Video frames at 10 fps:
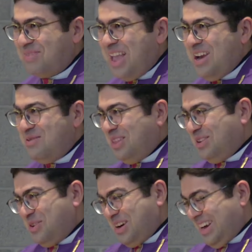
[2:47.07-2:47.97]
I know that
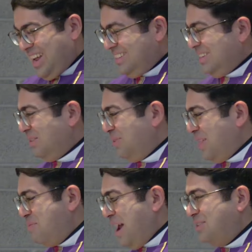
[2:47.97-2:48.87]
you are in classes with
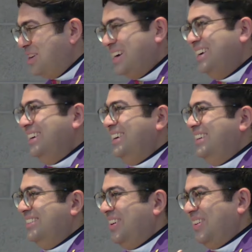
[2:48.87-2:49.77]
Father Patrick.
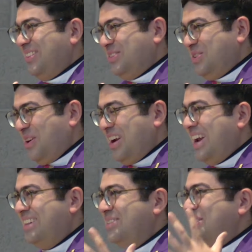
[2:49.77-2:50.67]
It's all about story,
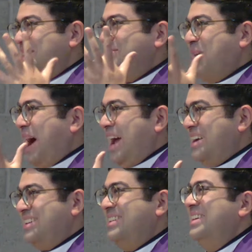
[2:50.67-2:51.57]
and so
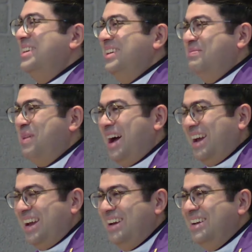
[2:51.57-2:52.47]
inspired by
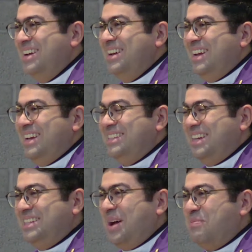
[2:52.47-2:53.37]
his
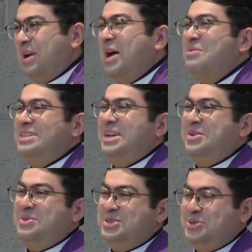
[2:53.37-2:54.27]
example, I will tell
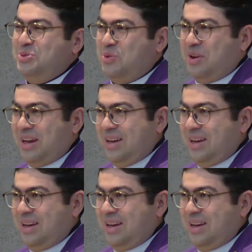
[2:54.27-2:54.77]
you a story.